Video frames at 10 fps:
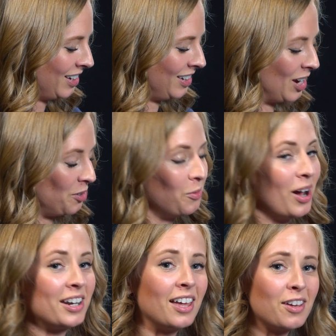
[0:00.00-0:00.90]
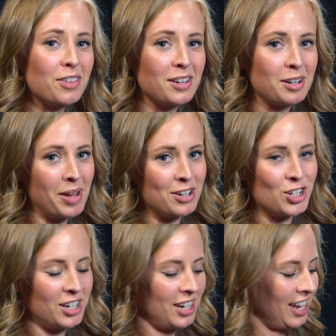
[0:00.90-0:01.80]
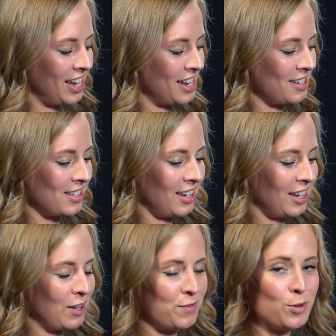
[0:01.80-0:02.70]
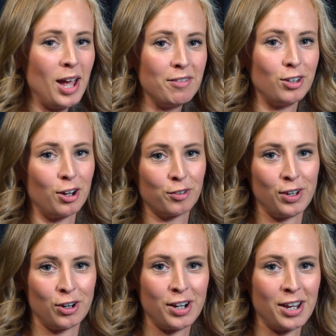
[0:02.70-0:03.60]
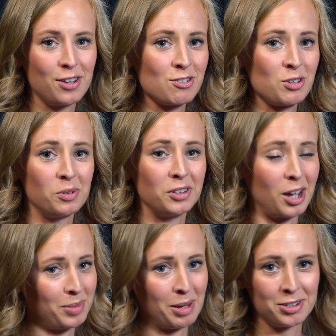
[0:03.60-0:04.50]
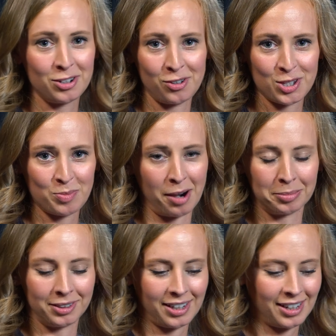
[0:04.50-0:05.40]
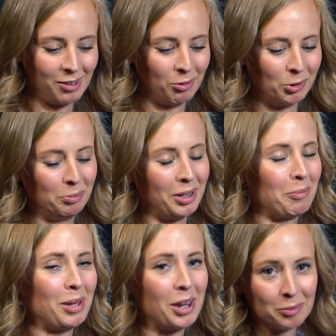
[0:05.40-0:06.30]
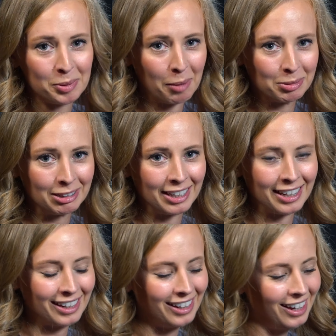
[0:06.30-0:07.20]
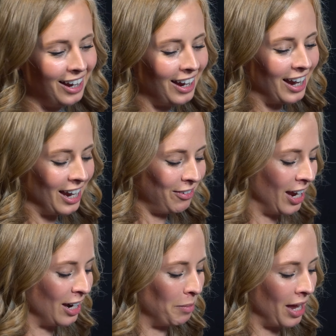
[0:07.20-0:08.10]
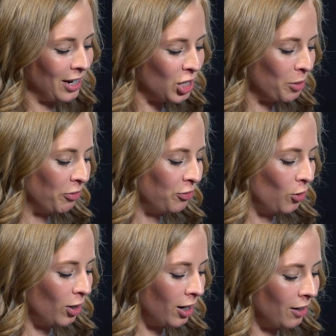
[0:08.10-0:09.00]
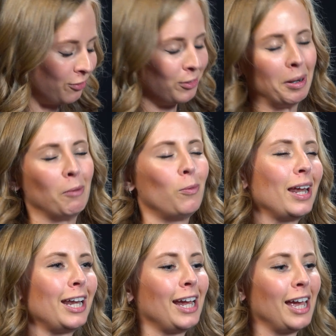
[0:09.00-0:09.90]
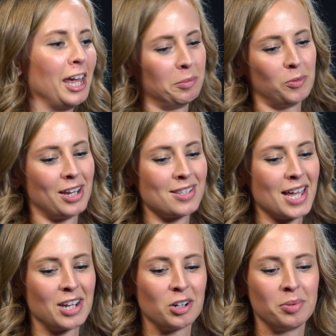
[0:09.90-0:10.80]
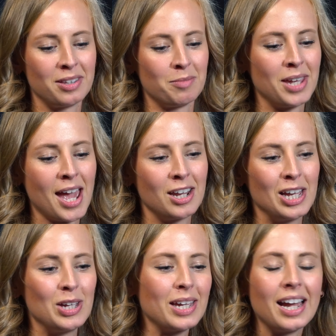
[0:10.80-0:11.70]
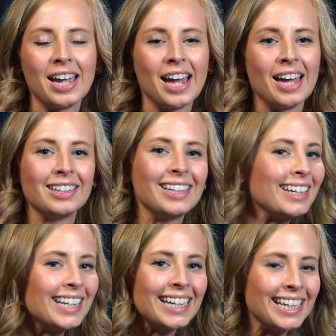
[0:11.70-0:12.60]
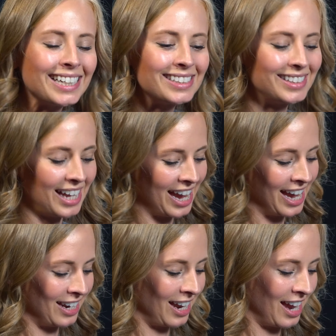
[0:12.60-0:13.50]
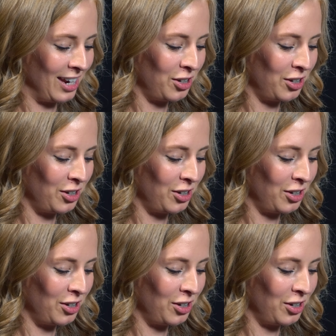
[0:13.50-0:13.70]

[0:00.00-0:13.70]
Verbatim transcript: Now, one other thing to mention is if you have long fingernails, you will not be able to do this properly or play piano properly. I've had a manicure before for my wedding, and when I sat down to play the piano, I had click, click, clicks, and I